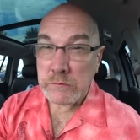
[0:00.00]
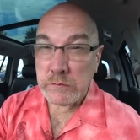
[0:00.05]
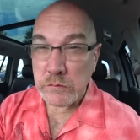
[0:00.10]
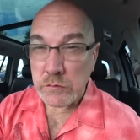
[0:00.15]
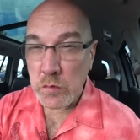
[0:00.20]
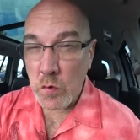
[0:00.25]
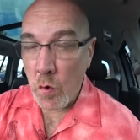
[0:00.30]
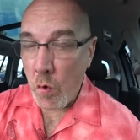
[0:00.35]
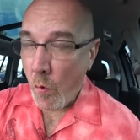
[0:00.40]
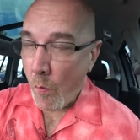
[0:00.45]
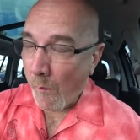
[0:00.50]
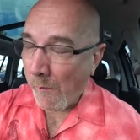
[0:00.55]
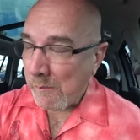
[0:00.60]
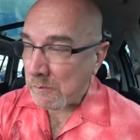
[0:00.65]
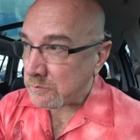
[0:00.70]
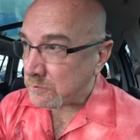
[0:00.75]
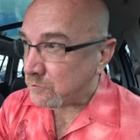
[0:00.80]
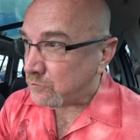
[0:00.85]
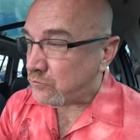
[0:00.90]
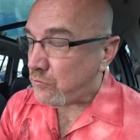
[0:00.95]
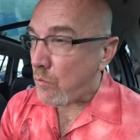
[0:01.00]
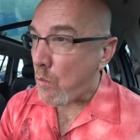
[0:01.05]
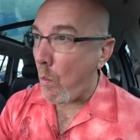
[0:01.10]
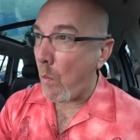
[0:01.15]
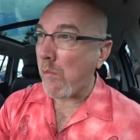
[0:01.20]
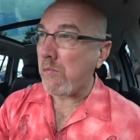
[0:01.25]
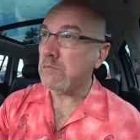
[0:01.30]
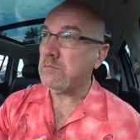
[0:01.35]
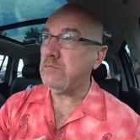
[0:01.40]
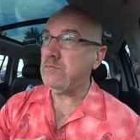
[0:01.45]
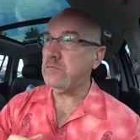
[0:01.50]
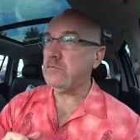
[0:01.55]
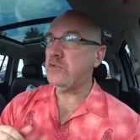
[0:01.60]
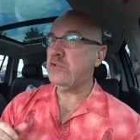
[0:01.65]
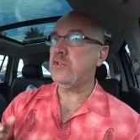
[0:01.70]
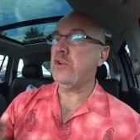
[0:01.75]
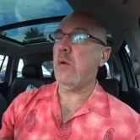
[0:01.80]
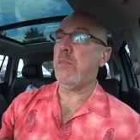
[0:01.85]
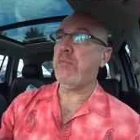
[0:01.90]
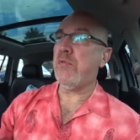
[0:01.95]
Woo!
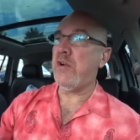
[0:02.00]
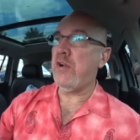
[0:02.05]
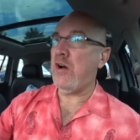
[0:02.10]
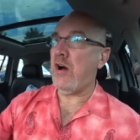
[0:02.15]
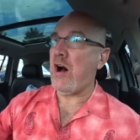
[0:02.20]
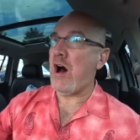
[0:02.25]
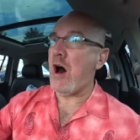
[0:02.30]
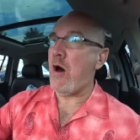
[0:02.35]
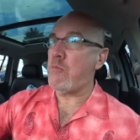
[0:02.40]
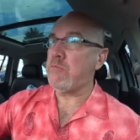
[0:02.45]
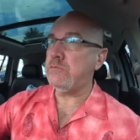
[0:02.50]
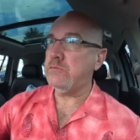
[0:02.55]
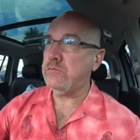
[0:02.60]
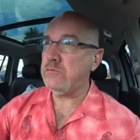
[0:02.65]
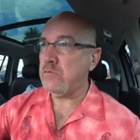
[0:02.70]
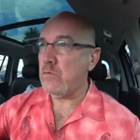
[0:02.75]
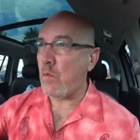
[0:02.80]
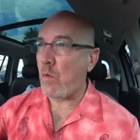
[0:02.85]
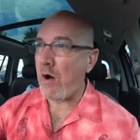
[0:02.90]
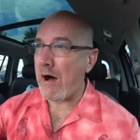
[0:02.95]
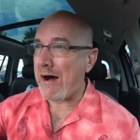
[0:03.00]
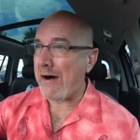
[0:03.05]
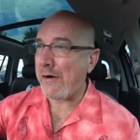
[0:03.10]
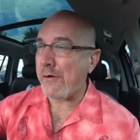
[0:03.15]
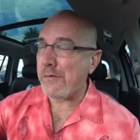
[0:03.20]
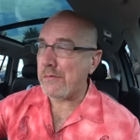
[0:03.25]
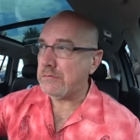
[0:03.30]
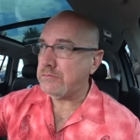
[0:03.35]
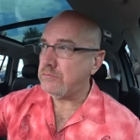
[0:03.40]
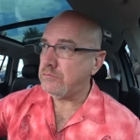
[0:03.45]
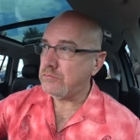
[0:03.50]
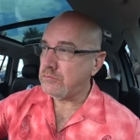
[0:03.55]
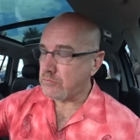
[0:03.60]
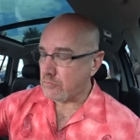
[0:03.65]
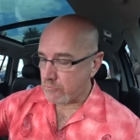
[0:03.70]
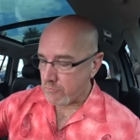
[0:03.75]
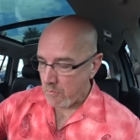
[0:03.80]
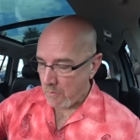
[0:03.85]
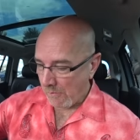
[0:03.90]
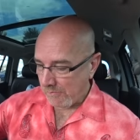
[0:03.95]
Still pretty hot. Wow.
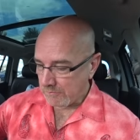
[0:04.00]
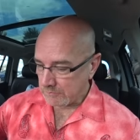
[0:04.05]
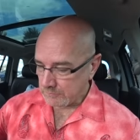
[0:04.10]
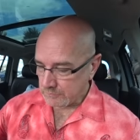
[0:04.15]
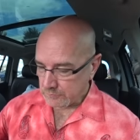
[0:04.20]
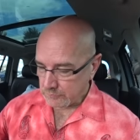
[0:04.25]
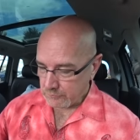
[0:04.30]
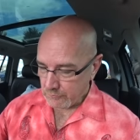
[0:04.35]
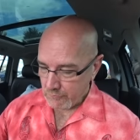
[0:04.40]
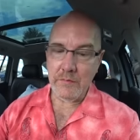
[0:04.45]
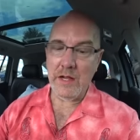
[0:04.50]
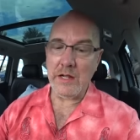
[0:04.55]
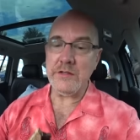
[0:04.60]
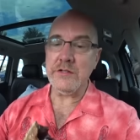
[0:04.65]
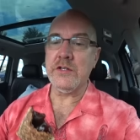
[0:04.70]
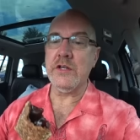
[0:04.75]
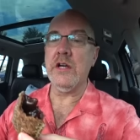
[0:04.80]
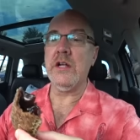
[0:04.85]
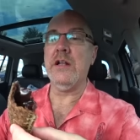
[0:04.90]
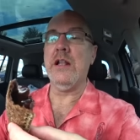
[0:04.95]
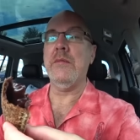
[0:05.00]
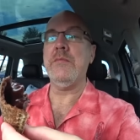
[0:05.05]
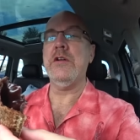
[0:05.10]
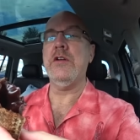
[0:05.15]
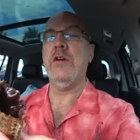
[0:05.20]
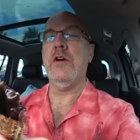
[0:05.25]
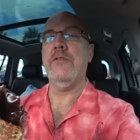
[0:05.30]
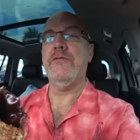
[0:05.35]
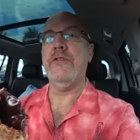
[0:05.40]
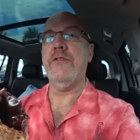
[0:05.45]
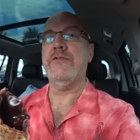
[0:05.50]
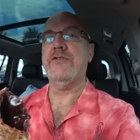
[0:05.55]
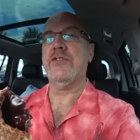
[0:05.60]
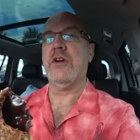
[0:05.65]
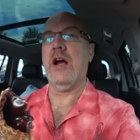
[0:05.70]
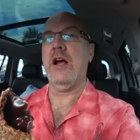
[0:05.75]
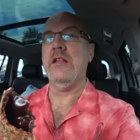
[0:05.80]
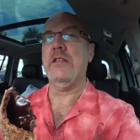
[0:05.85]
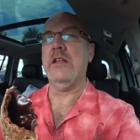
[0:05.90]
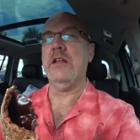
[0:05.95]
That's good. Let me know if you've
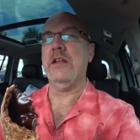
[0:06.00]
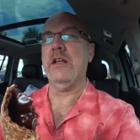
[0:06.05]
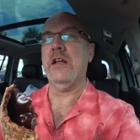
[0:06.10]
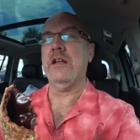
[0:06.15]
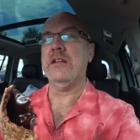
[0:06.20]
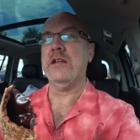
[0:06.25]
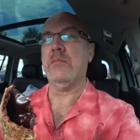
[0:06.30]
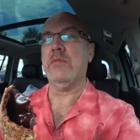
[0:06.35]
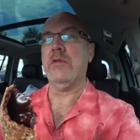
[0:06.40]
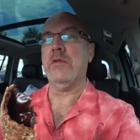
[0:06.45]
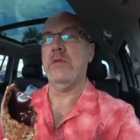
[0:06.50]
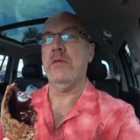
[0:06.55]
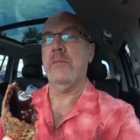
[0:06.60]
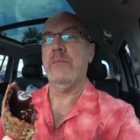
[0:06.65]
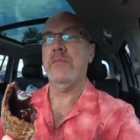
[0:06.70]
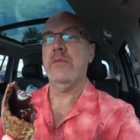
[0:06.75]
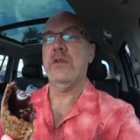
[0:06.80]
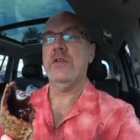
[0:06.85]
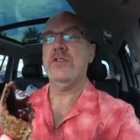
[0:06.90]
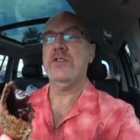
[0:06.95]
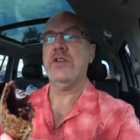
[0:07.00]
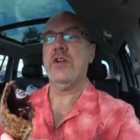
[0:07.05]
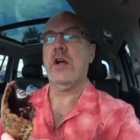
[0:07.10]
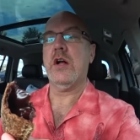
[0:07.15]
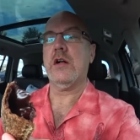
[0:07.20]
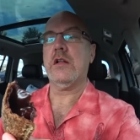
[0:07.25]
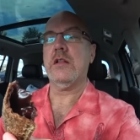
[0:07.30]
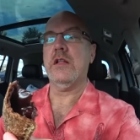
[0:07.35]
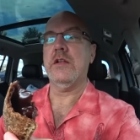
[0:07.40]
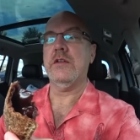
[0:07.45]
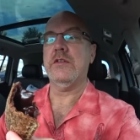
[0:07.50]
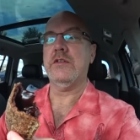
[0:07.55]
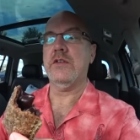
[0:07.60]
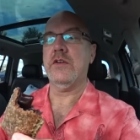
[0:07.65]
tried the uh, double chocolate